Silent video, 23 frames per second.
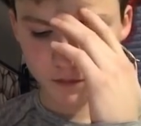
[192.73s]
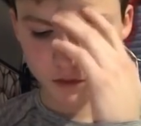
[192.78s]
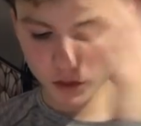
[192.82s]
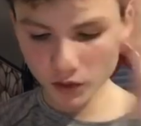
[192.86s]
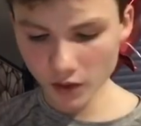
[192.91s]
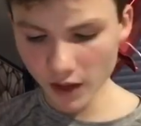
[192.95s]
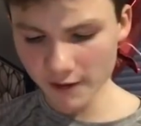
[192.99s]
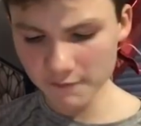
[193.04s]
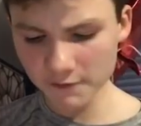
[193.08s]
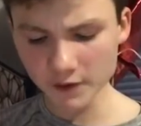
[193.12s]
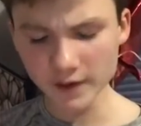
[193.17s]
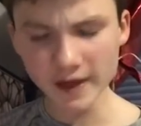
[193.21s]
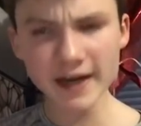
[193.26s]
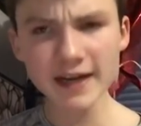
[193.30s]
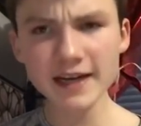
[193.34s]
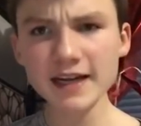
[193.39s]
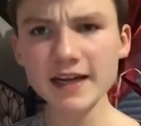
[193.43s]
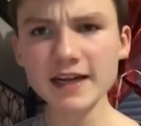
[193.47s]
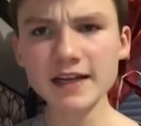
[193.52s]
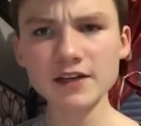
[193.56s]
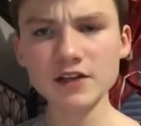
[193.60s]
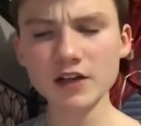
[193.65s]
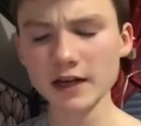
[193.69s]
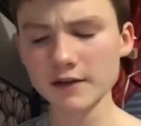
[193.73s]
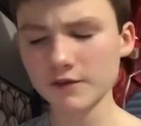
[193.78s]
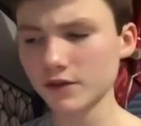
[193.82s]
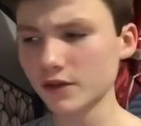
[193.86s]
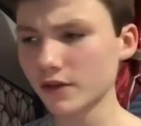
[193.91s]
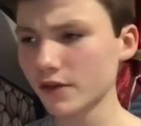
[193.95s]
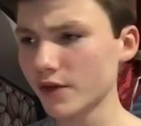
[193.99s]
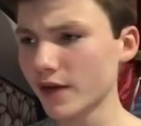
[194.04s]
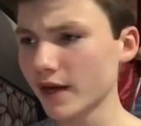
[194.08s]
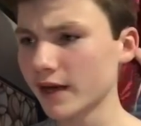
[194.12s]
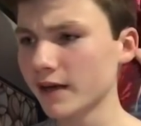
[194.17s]
Kluivert, 88
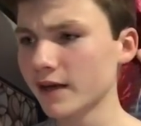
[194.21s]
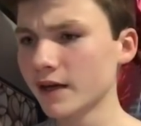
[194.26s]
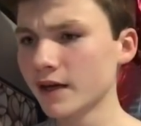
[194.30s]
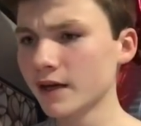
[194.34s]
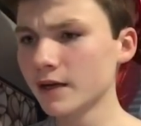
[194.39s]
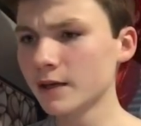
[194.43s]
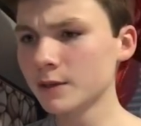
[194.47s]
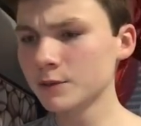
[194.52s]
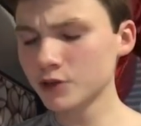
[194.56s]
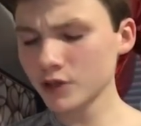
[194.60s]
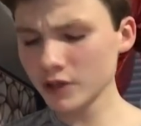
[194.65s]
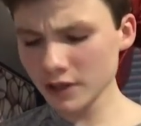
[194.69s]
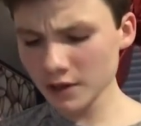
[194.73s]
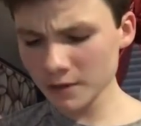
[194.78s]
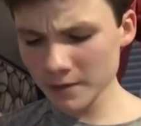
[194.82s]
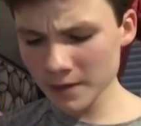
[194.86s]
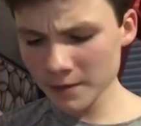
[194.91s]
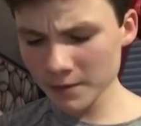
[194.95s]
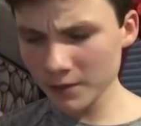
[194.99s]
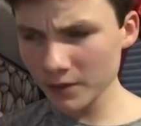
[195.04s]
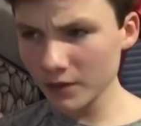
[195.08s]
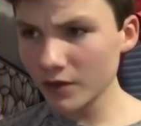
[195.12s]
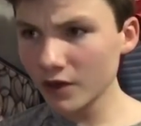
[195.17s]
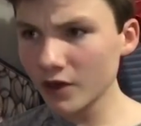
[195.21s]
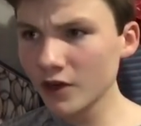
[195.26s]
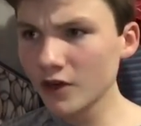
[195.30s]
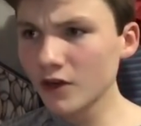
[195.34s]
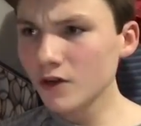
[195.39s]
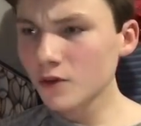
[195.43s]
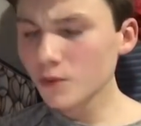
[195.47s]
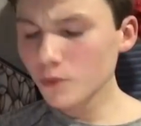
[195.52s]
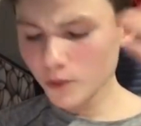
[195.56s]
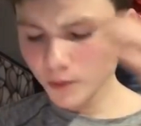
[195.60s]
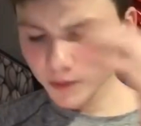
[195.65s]
Kluivert. Okay, I'm trying to remember.
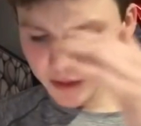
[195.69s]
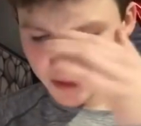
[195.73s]
What